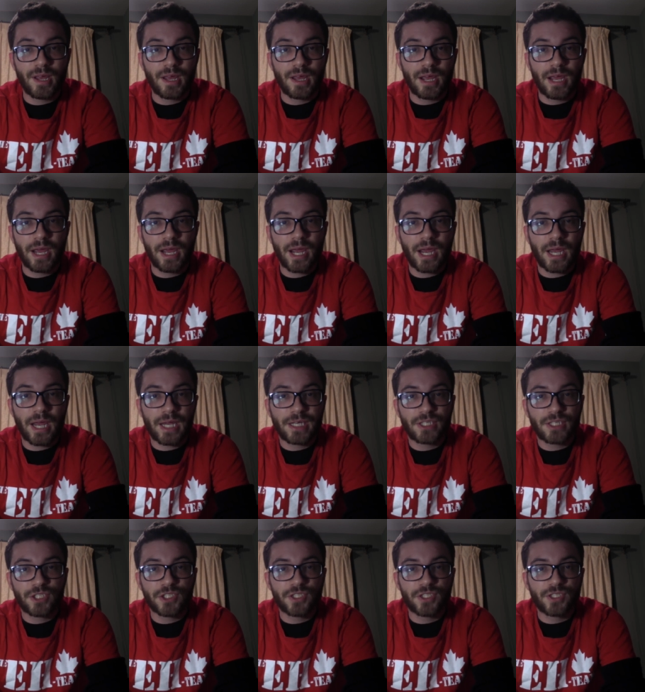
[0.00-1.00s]
and
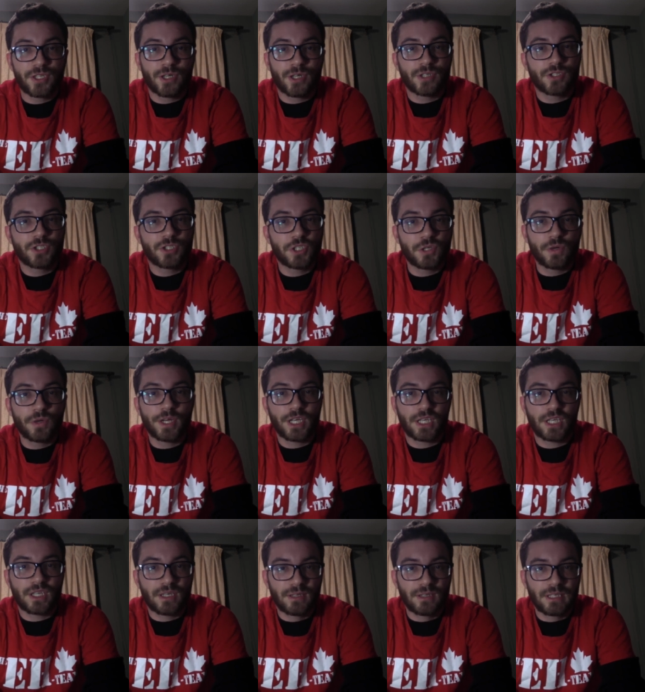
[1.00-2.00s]
start shooting
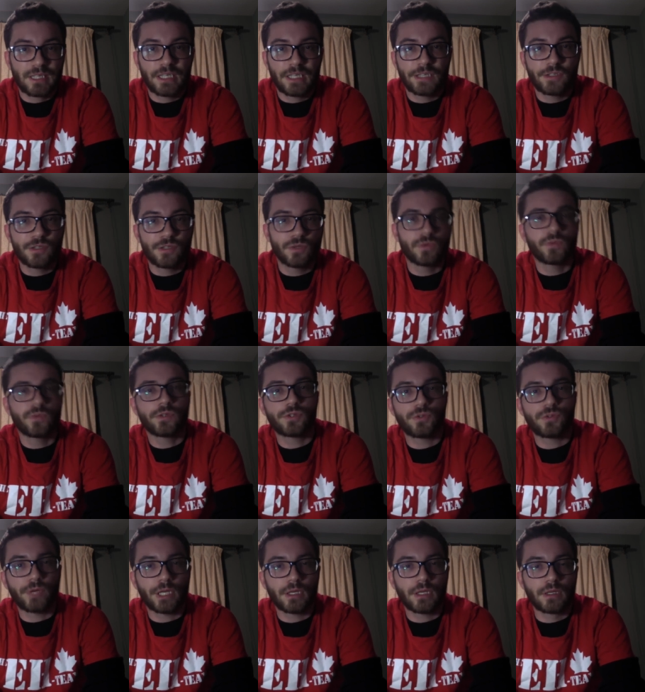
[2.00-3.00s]
into the
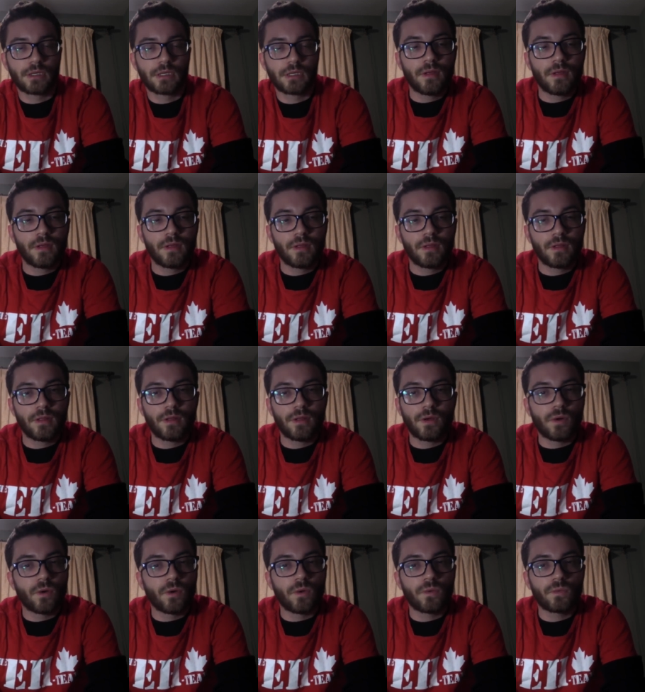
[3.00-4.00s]
street.
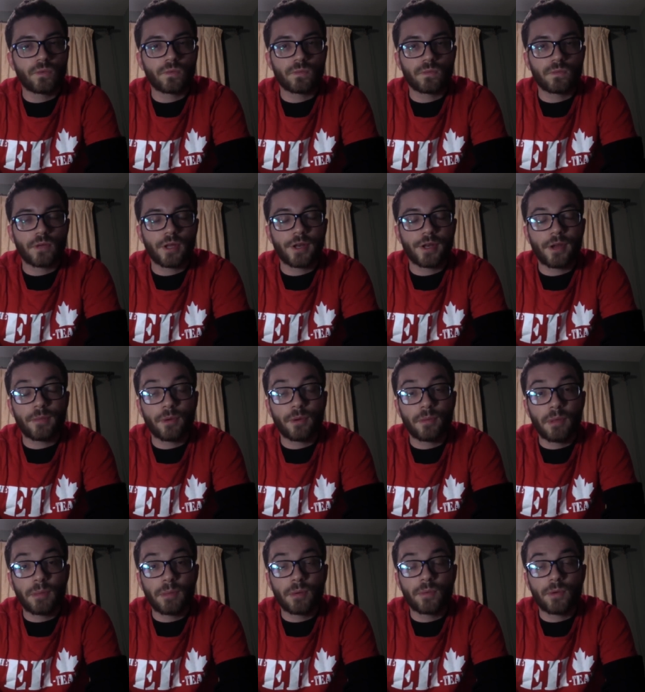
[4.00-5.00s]
Though a number of
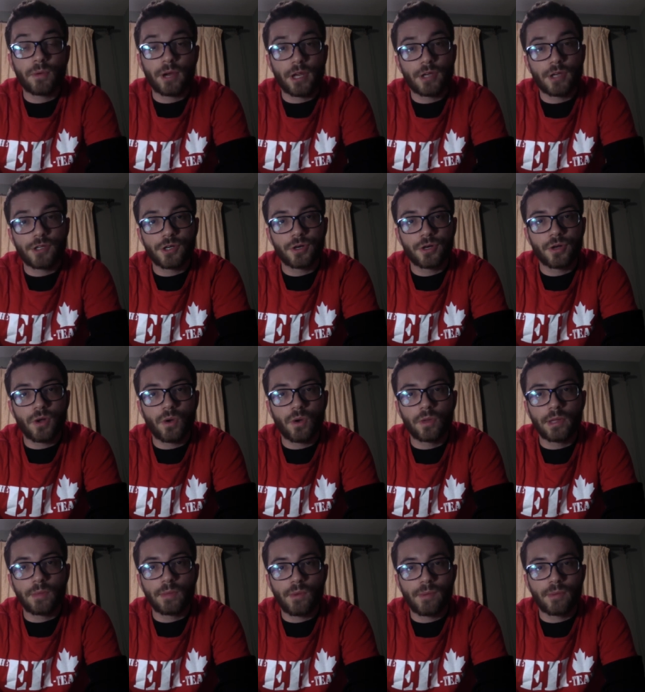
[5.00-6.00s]
people were injured,
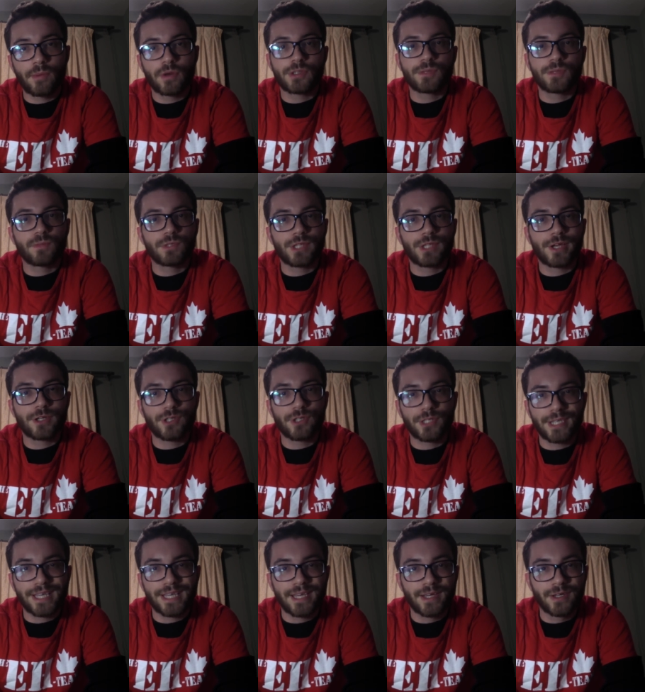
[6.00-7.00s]
only one person was
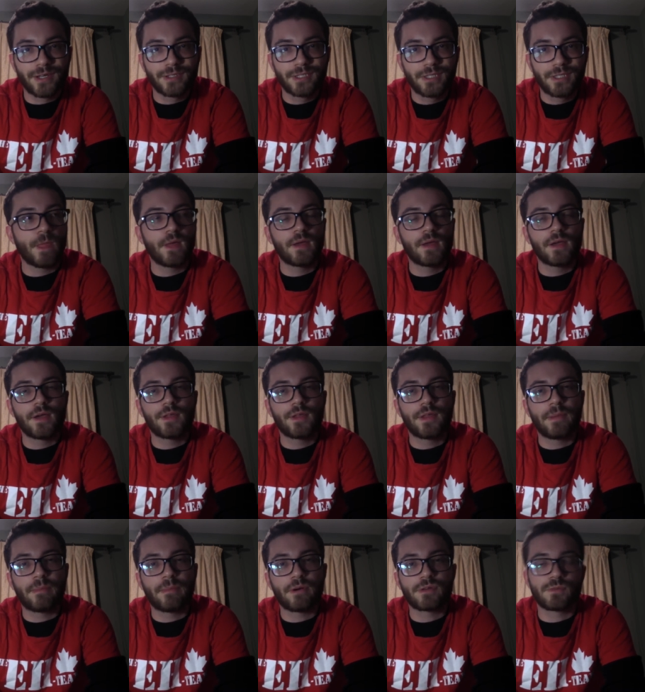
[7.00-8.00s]
actually killed.
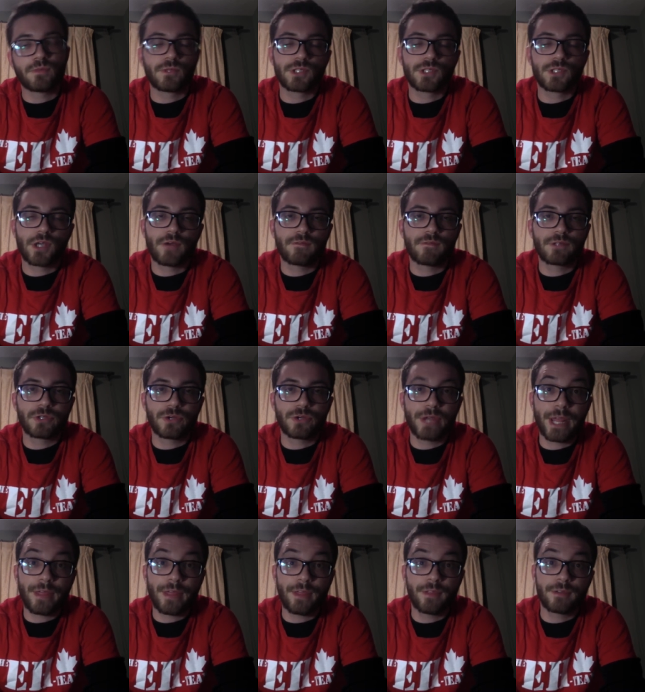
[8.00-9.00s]
That person was Officer
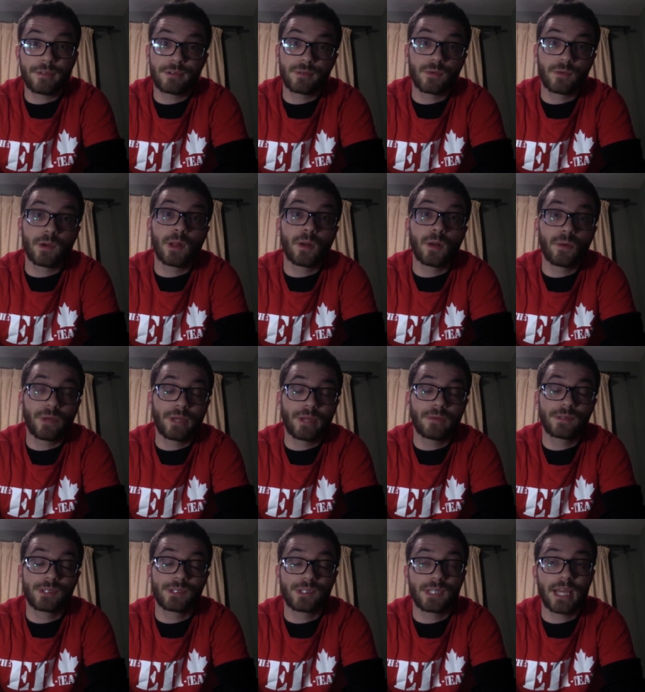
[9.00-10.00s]
Nathan Cirillo. He
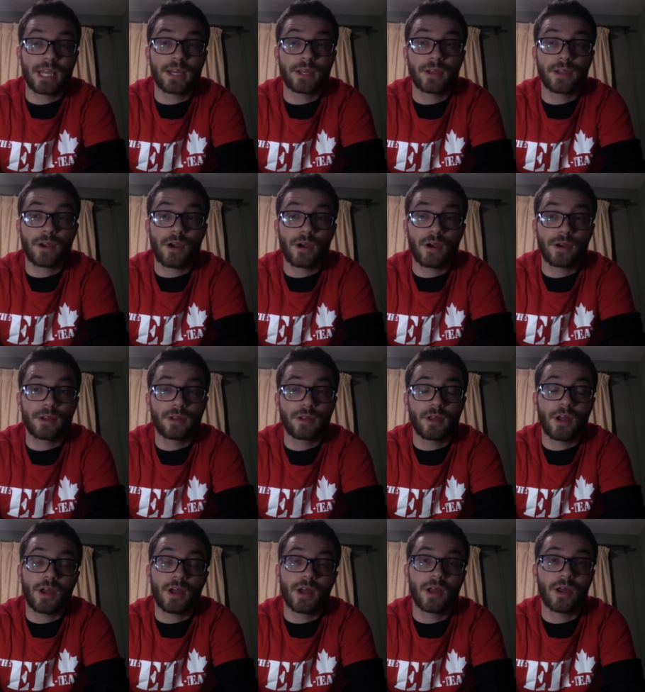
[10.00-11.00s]
was standing guard
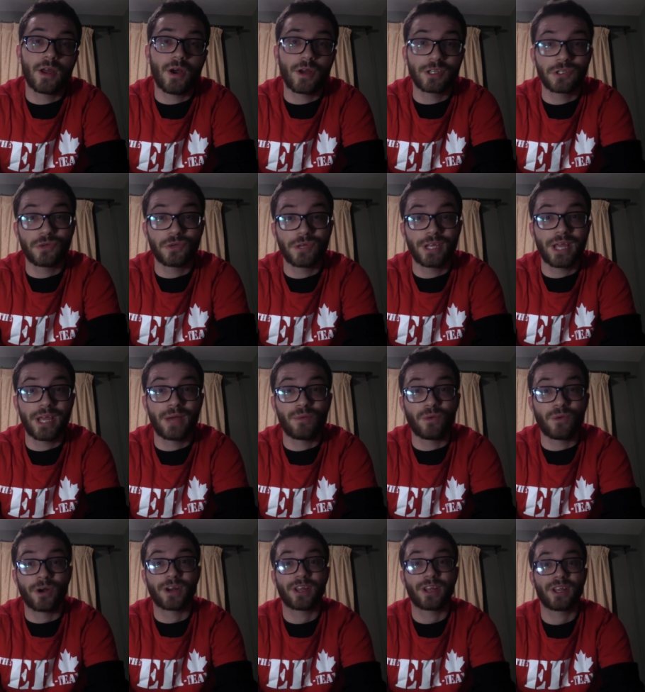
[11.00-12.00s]
uh, on duty at
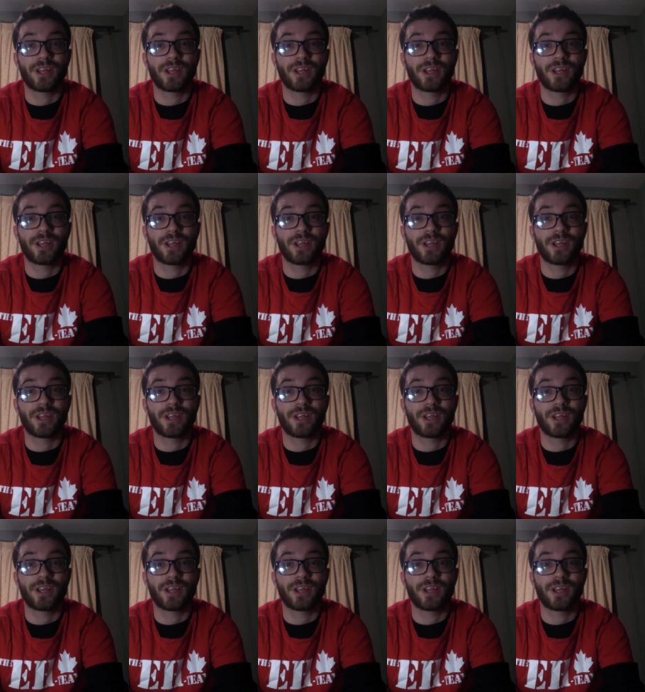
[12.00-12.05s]
work